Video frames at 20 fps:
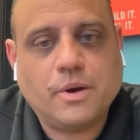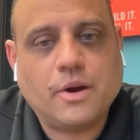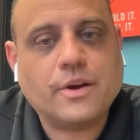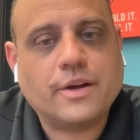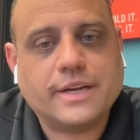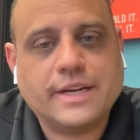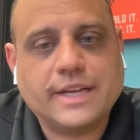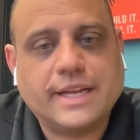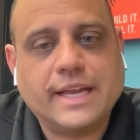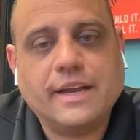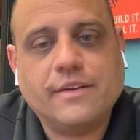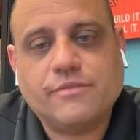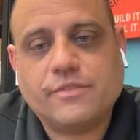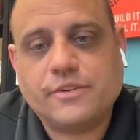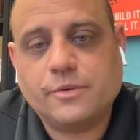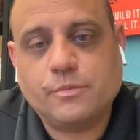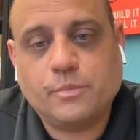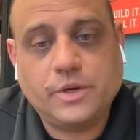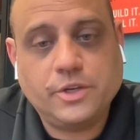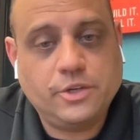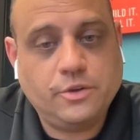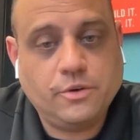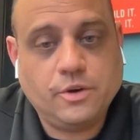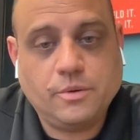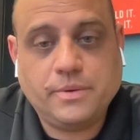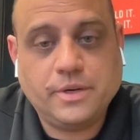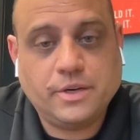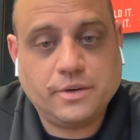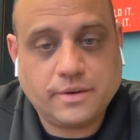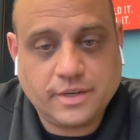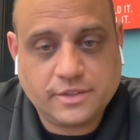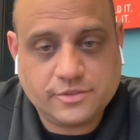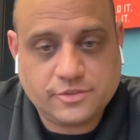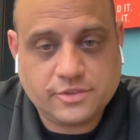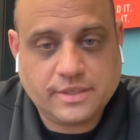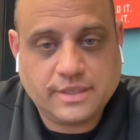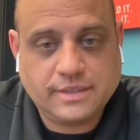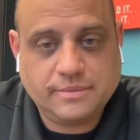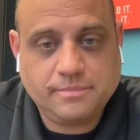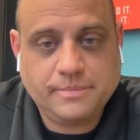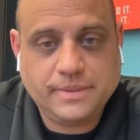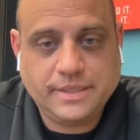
marketing effort when you open a restaurant,